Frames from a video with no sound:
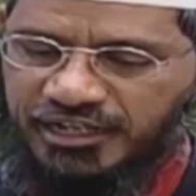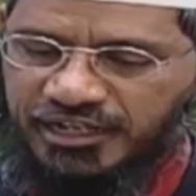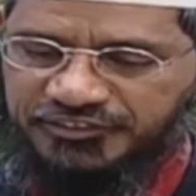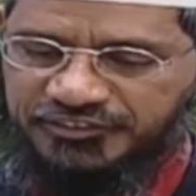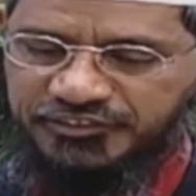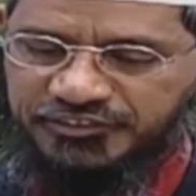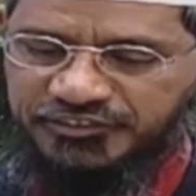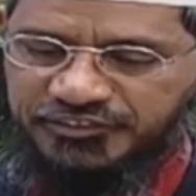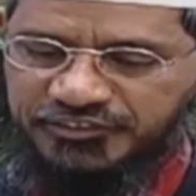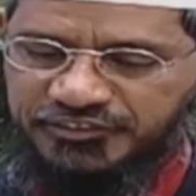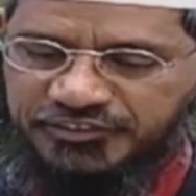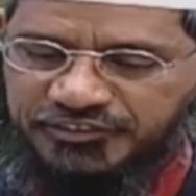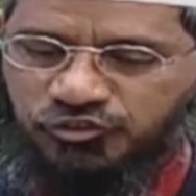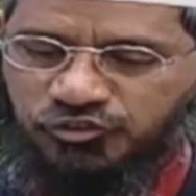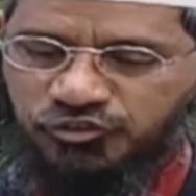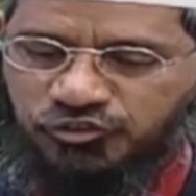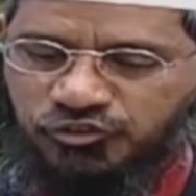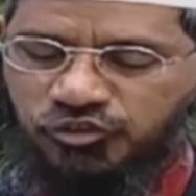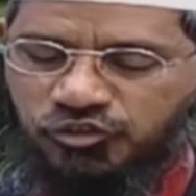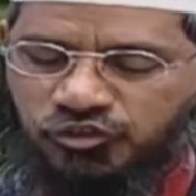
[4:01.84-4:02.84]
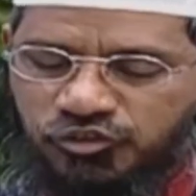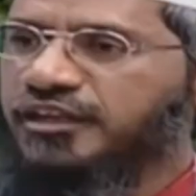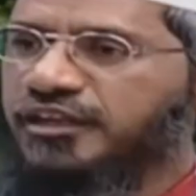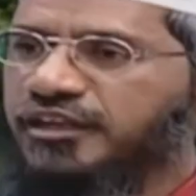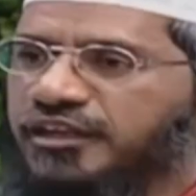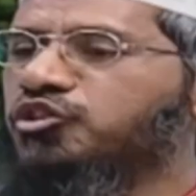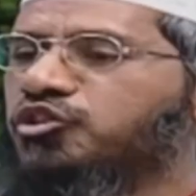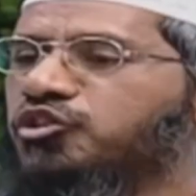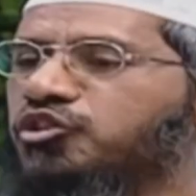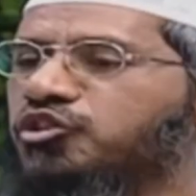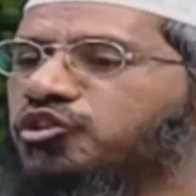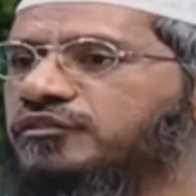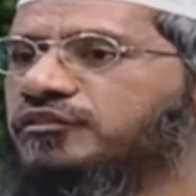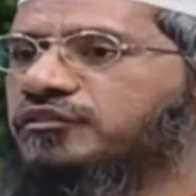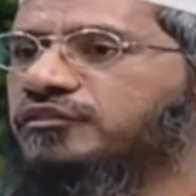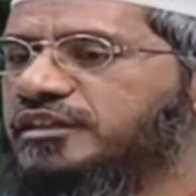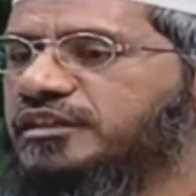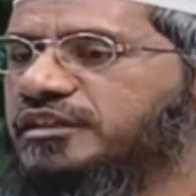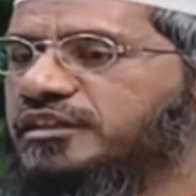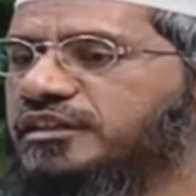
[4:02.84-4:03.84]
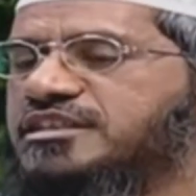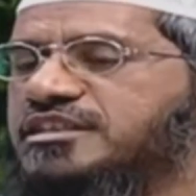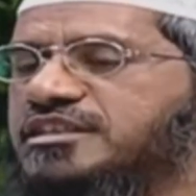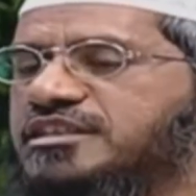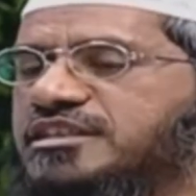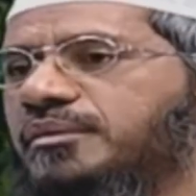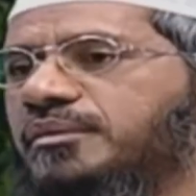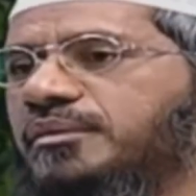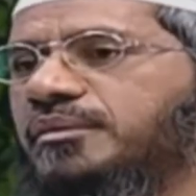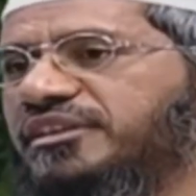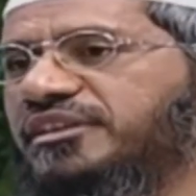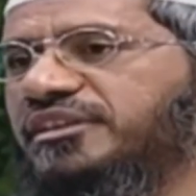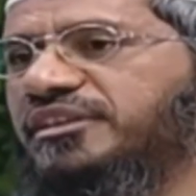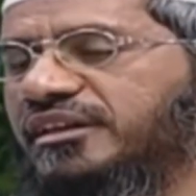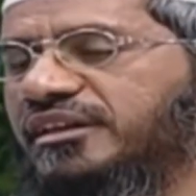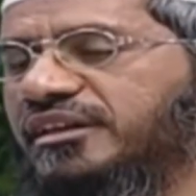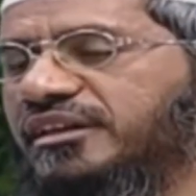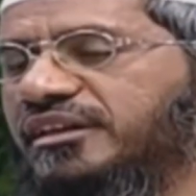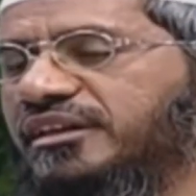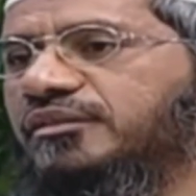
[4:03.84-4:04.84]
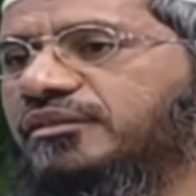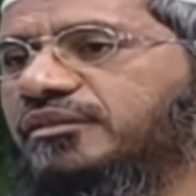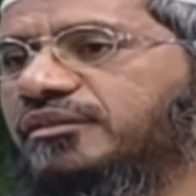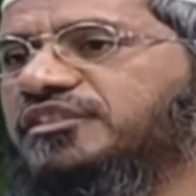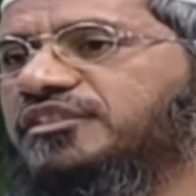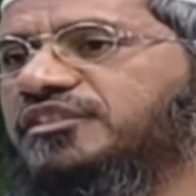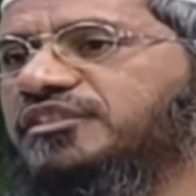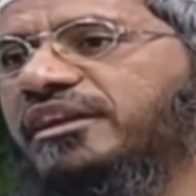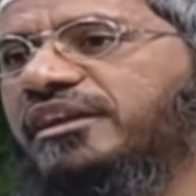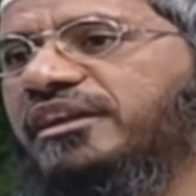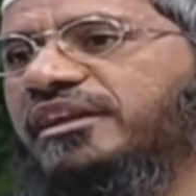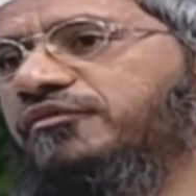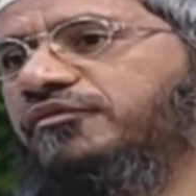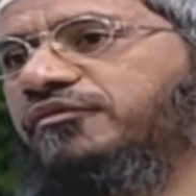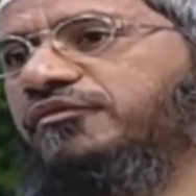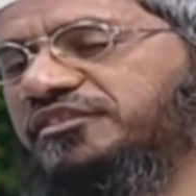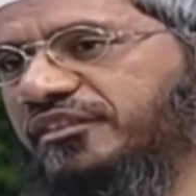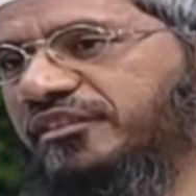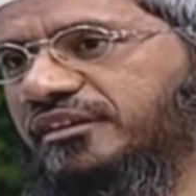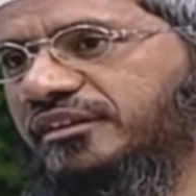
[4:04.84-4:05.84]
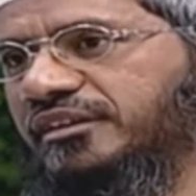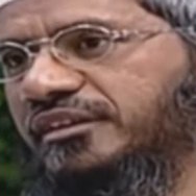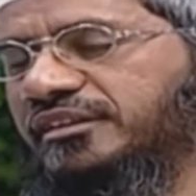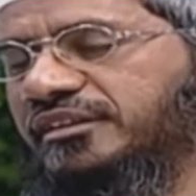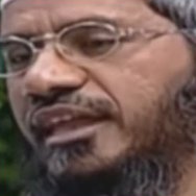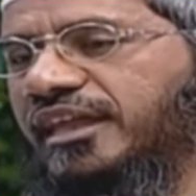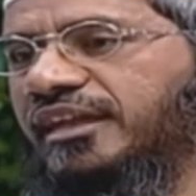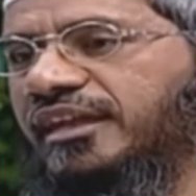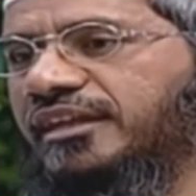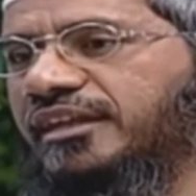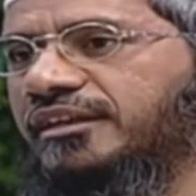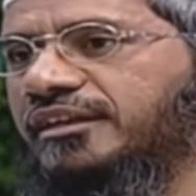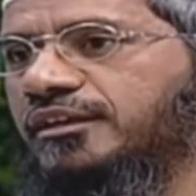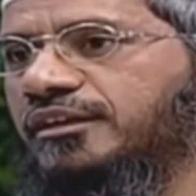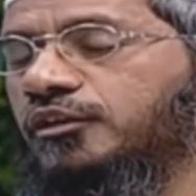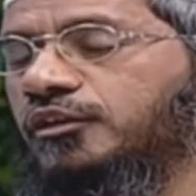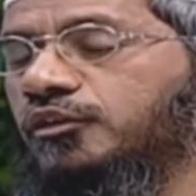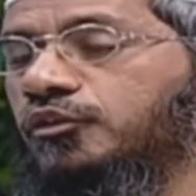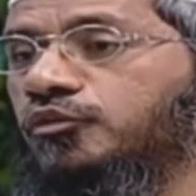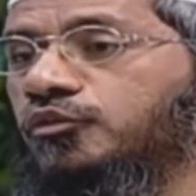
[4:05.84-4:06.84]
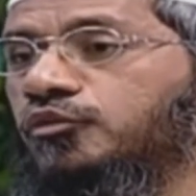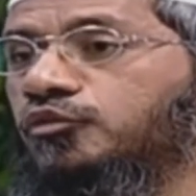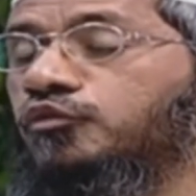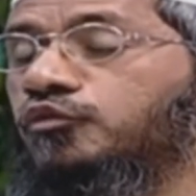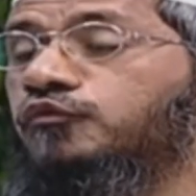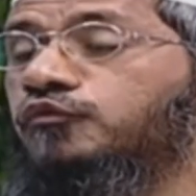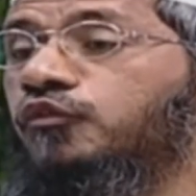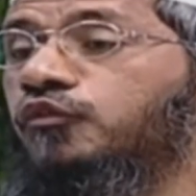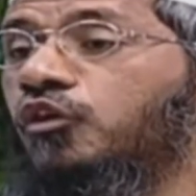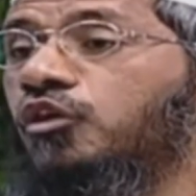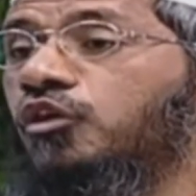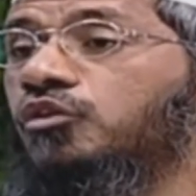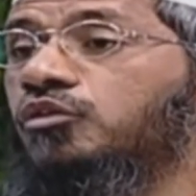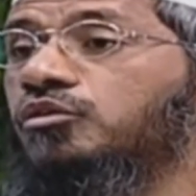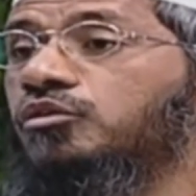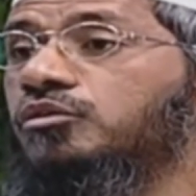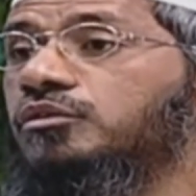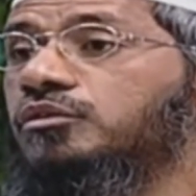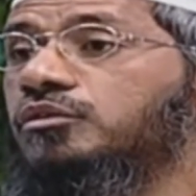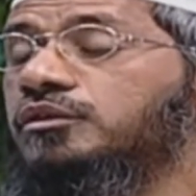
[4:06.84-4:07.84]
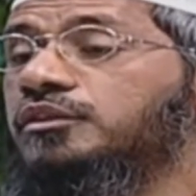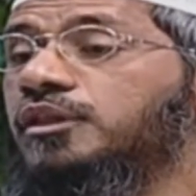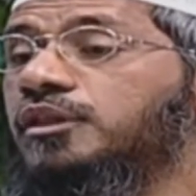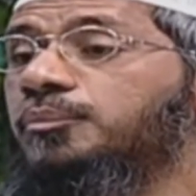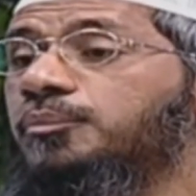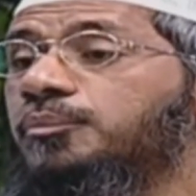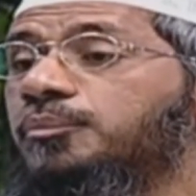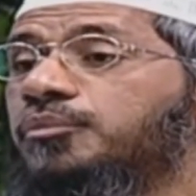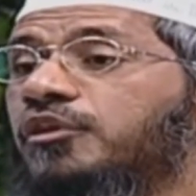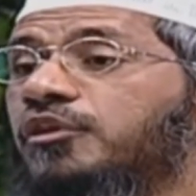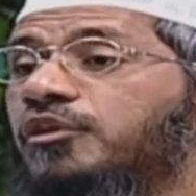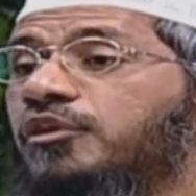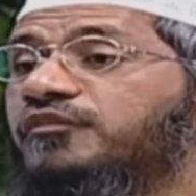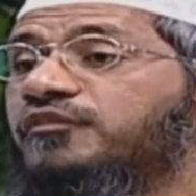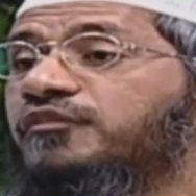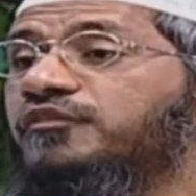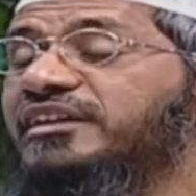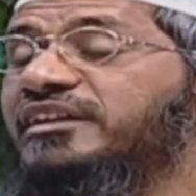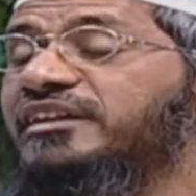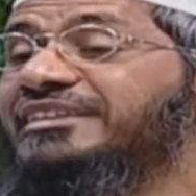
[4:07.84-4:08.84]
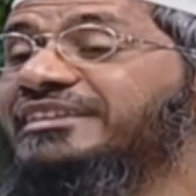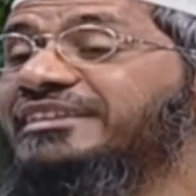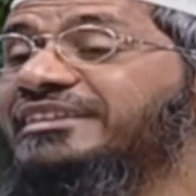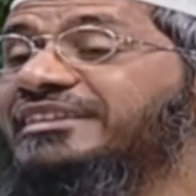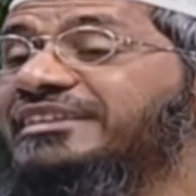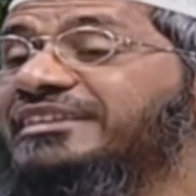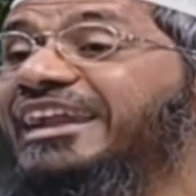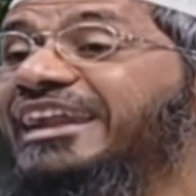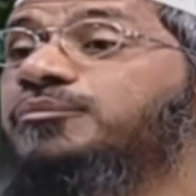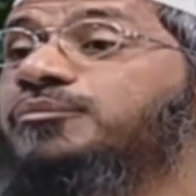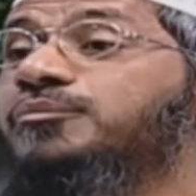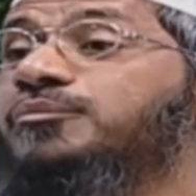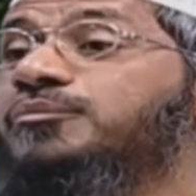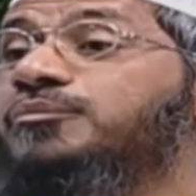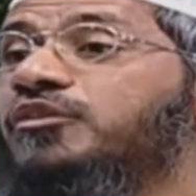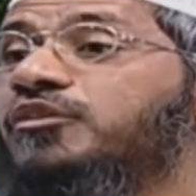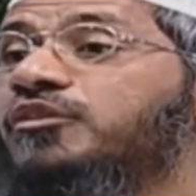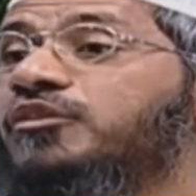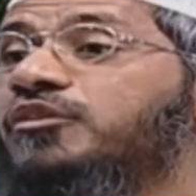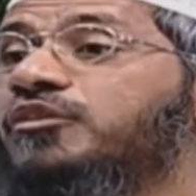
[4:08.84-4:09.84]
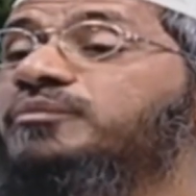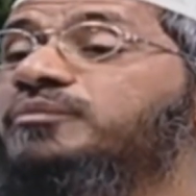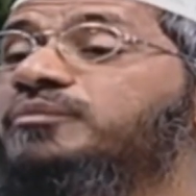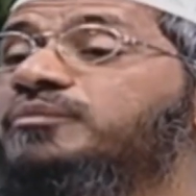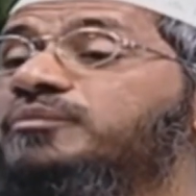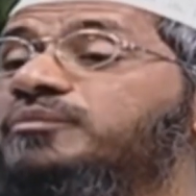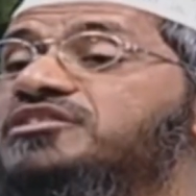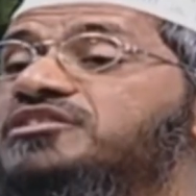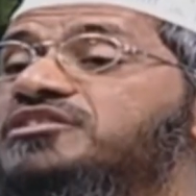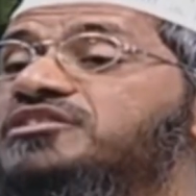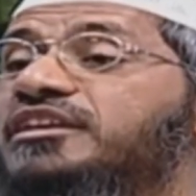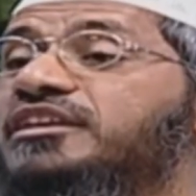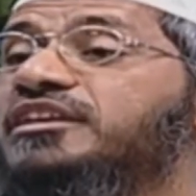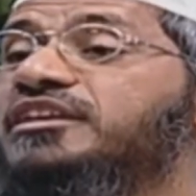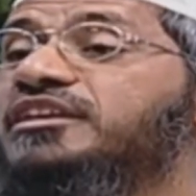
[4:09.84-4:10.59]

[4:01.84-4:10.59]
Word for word: says in the Quran, in Surah Al-Araf, chapter number seven, verse number one hundred fifty-seven, that you follow the prophet, the unlettered prophet who is mentioned in your